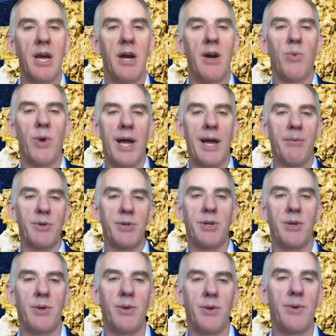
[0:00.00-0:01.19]
we're able
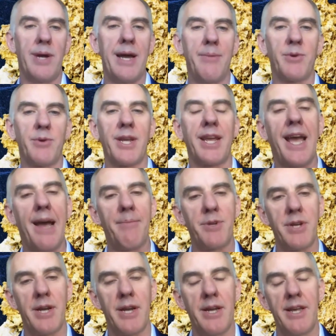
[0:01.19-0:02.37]
to
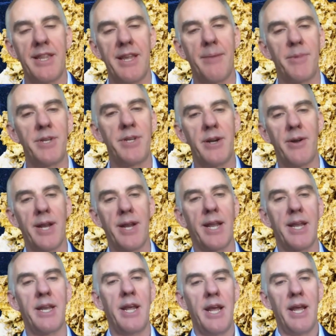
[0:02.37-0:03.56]
capture that material
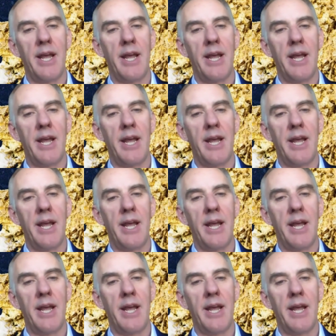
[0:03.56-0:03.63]
and